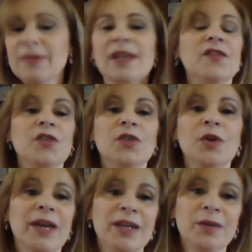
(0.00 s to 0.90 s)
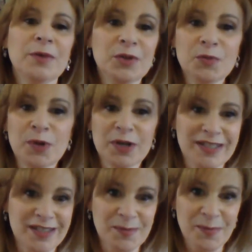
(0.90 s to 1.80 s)
if you know anyone who
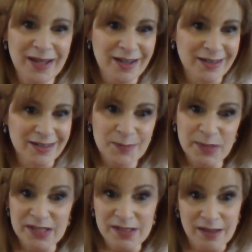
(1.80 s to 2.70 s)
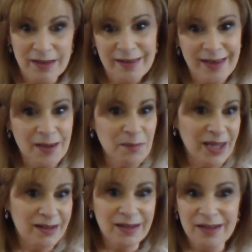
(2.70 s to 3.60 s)
participated in Spinzilla, they
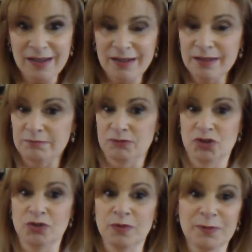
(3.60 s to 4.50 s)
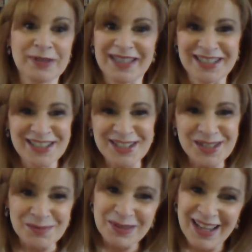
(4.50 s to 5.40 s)
may need to replenish their
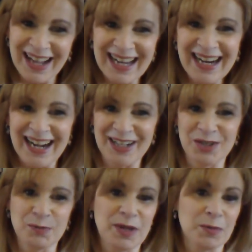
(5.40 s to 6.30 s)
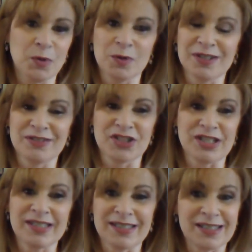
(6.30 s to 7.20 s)
supply. I know people were
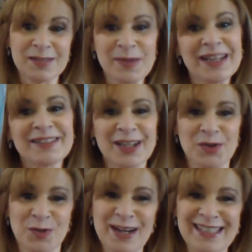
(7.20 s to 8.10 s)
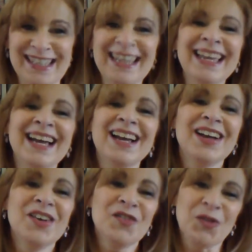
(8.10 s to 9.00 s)
just spinning like crazy
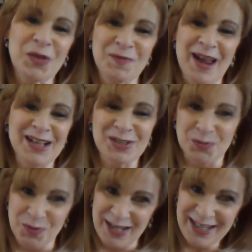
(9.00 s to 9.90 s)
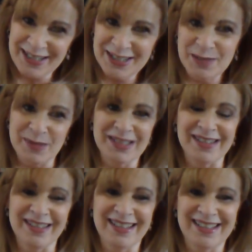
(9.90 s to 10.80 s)
for the past week.
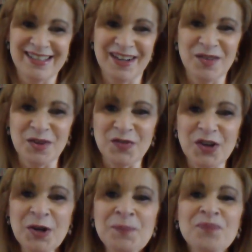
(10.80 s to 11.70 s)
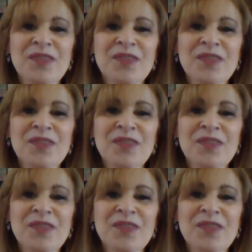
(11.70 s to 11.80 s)
Spinzilla is now over.